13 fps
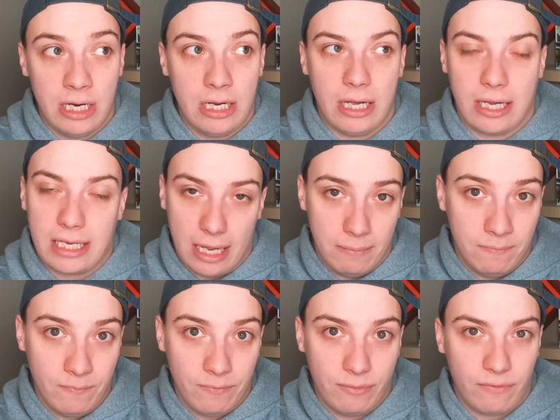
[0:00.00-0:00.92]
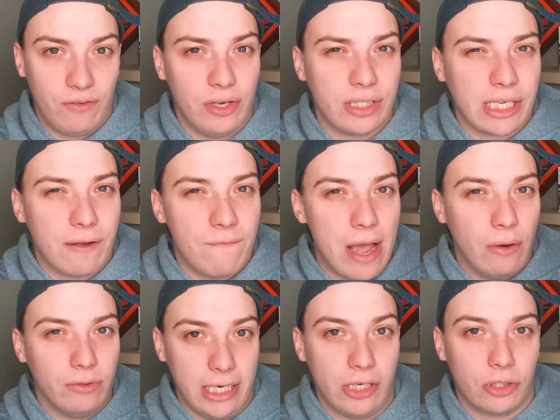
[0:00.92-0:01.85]
Again, feels like a
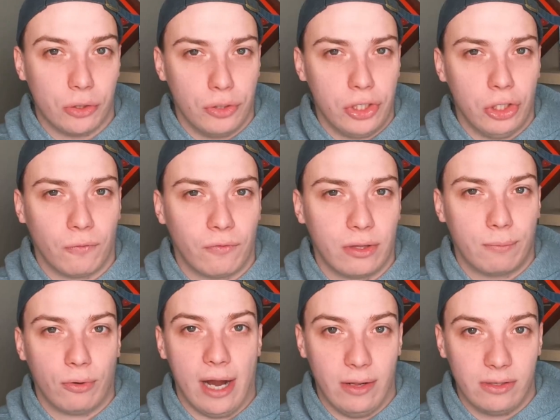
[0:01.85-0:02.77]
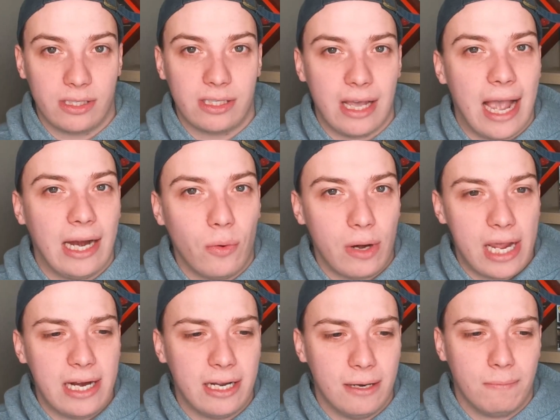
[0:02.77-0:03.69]
foundational year for the Browns. I don't
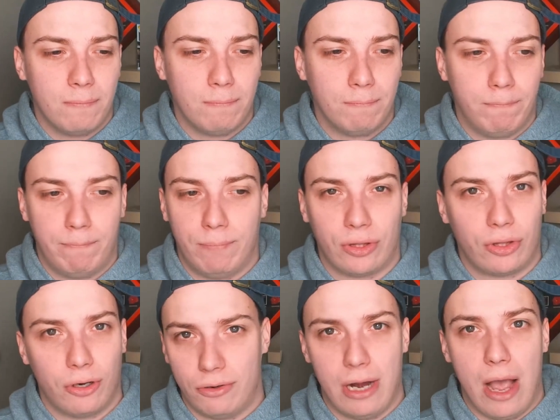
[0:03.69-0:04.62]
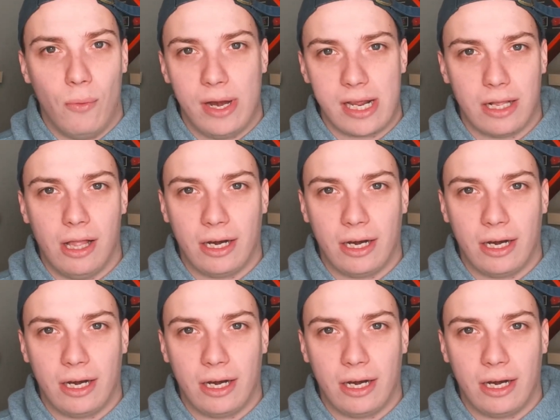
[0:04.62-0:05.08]
hate it, but they're not winning a lot of